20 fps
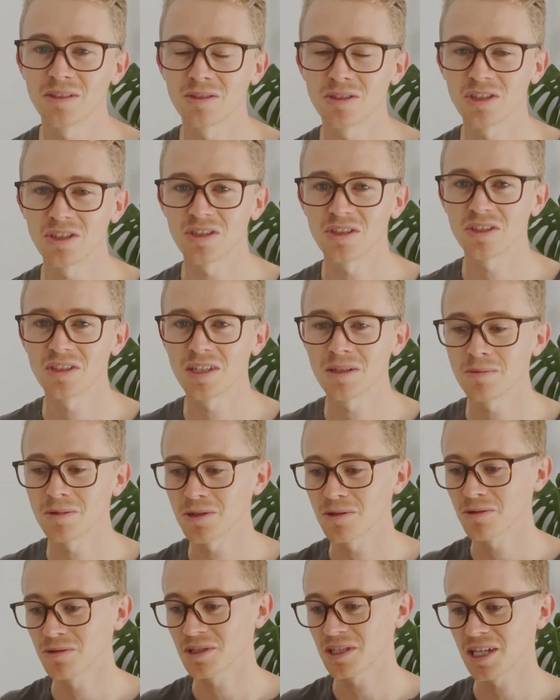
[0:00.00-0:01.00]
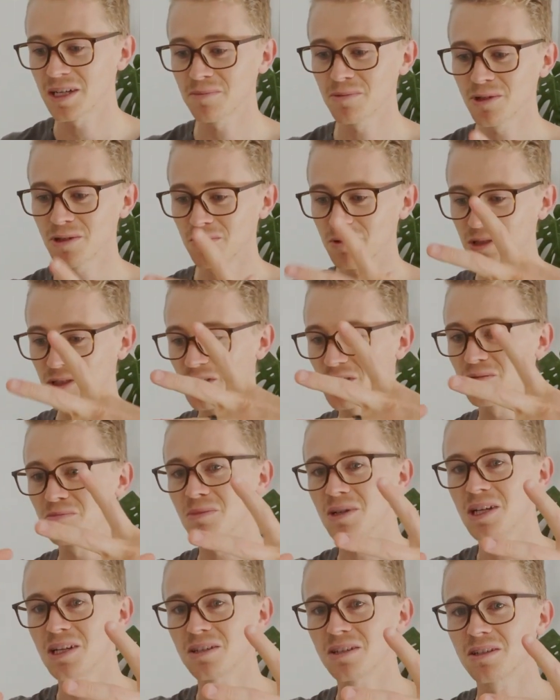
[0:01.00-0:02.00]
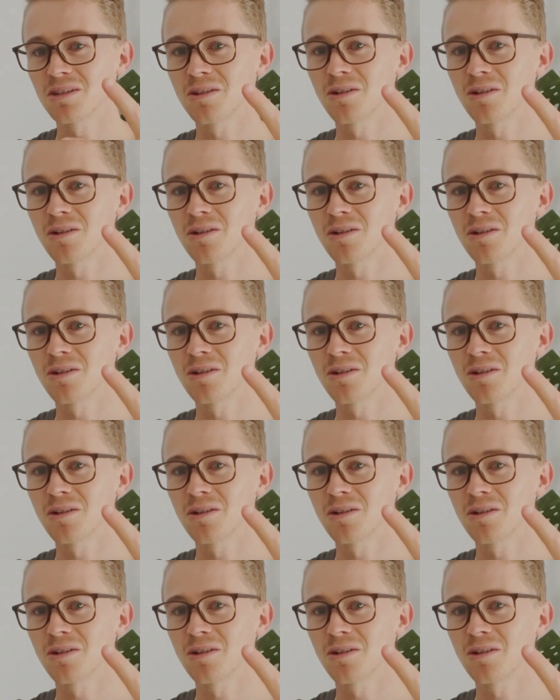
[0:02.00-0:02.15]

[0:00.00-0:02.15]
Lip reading: Just a typical camera which is mounted